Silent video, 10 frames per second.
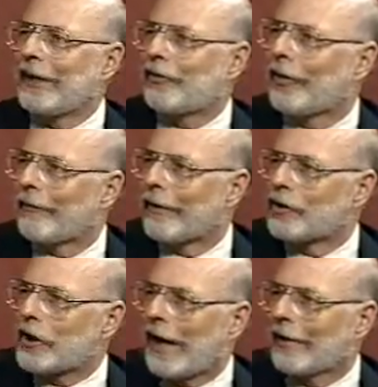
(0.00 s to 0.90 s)
each of the
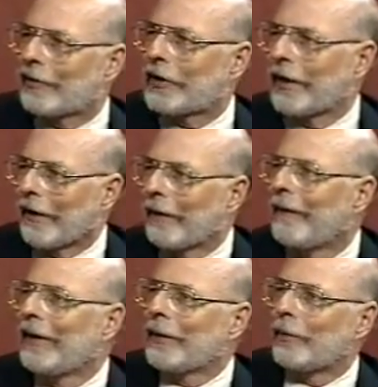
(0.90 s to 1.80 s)
shots there,
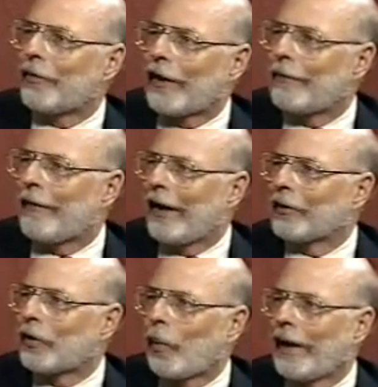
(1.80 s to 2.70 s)
which they
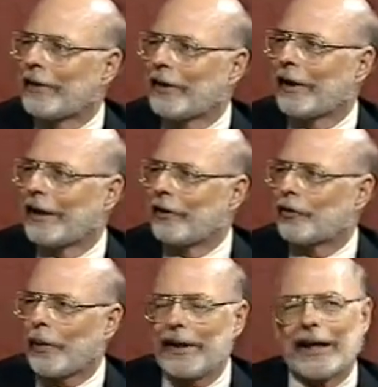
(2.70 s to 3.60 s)
found quite
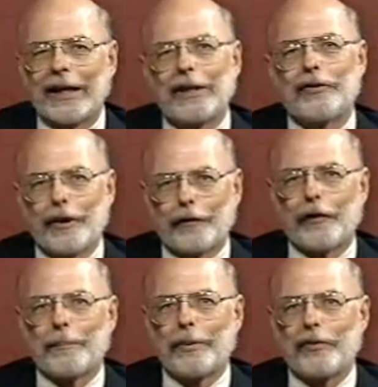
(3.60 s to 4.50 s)
intriguing, in
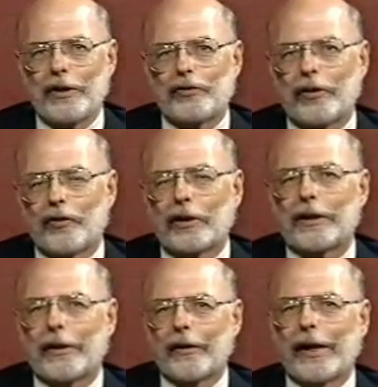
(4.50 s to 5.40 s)
different positions,
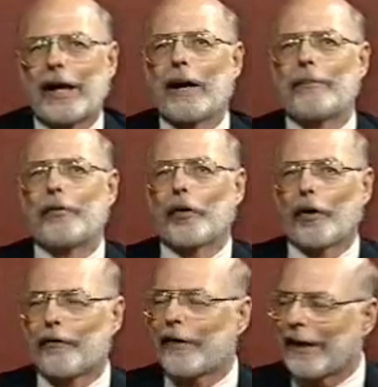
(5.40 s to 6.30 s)
clearly
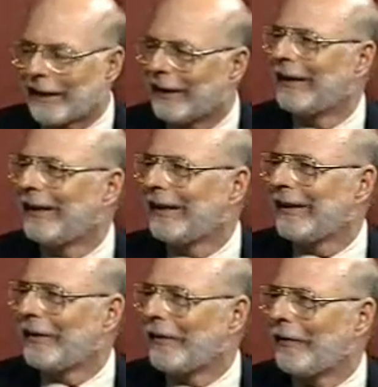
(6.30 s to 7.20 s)
observing
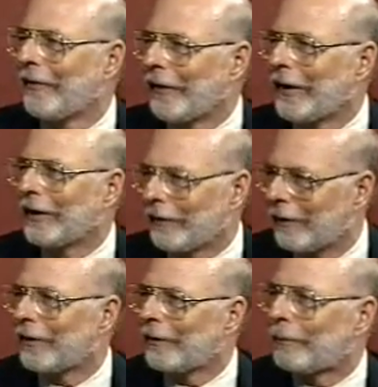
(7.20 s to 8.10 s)
the
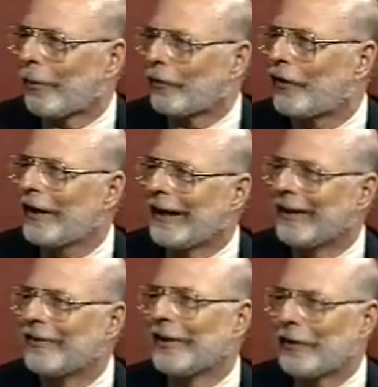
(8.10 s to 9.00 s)

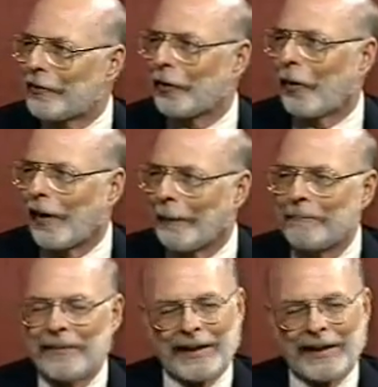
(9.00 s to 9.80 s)
proceedings and so on.